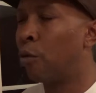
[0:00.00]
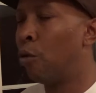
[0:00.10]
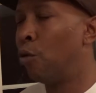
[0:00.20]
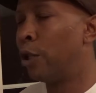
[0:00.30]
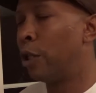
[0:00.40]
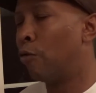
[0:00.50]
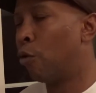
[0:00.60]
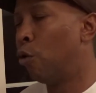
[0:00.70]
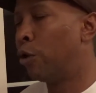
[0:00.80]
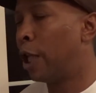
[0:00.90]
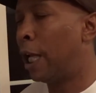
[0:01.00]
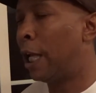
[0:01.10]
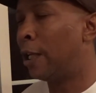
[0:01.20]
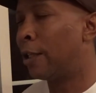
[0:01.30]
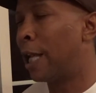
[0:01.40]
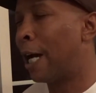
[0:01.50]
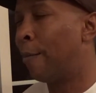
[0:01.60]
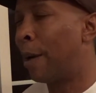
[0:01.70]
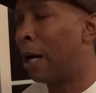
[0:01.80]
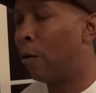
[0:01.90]
rules and the rules here, it's not
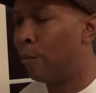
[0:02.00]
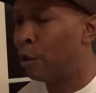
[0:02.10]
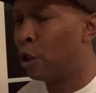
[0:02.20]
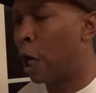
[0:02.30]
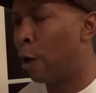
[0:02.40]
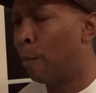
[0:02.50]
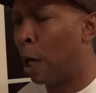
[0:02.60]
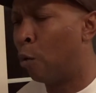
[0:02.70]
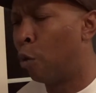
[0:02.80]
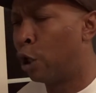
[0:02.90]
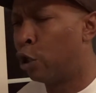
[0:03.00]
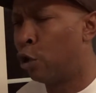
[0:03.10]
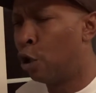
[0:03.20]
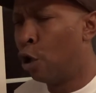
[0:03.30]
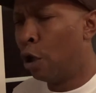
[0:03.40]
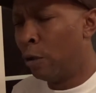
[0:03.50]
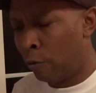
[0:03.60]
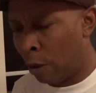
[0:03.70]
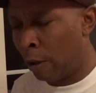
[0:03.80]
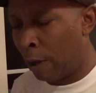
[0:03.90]
about what
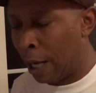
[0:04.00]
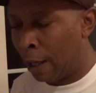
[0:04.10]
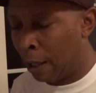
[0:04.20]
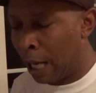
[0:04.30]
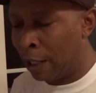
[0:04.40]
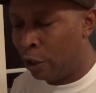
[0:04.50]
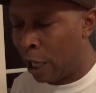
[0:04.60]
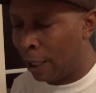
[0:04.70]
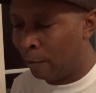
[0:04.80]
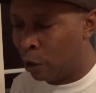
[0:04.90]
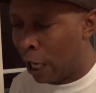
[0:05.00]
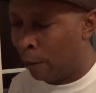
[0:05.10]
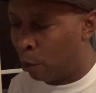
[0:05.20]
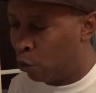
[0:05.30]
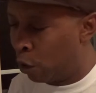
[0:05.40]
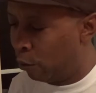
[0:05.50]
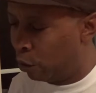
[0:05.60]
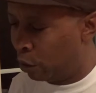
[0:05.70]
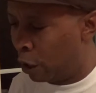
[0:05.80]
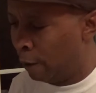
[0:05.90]
how Jack McCoy would
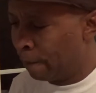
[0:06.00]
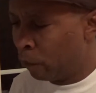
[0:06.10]
say,